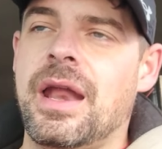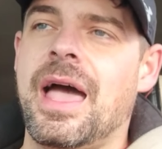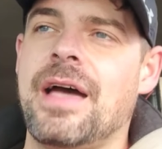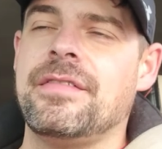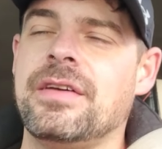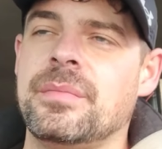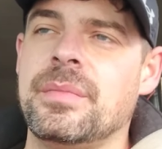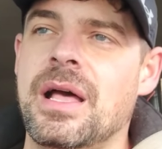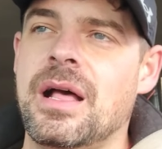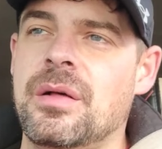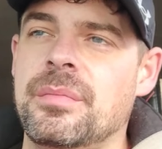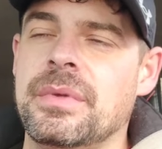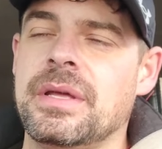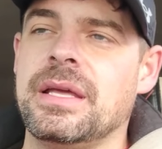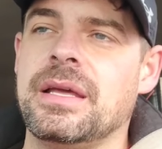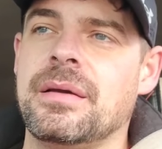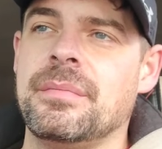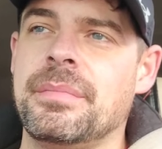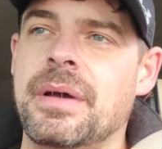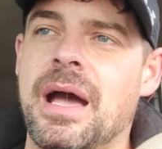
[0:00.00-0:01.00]
have Him help
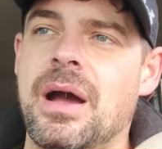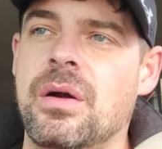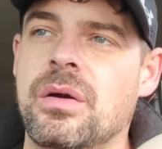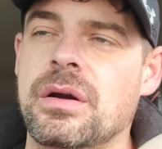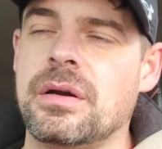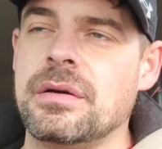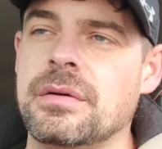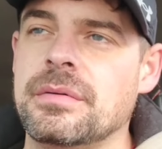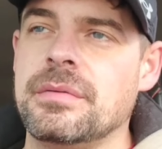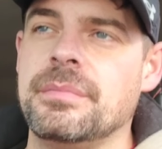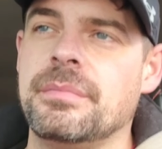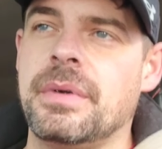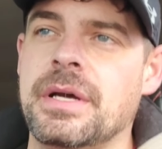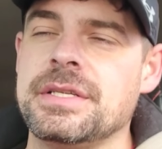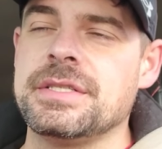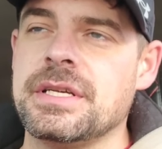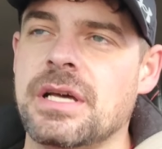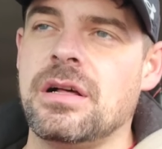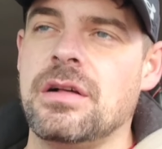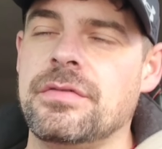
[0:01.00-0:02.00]
me empower
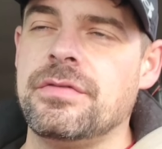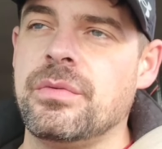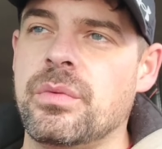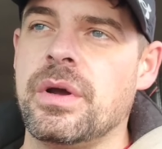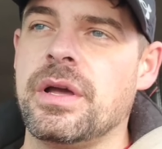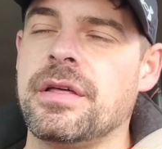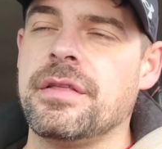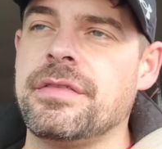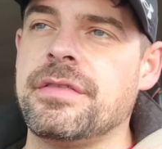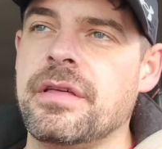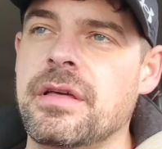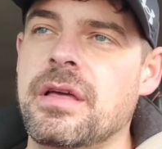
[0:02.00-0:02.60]
myself with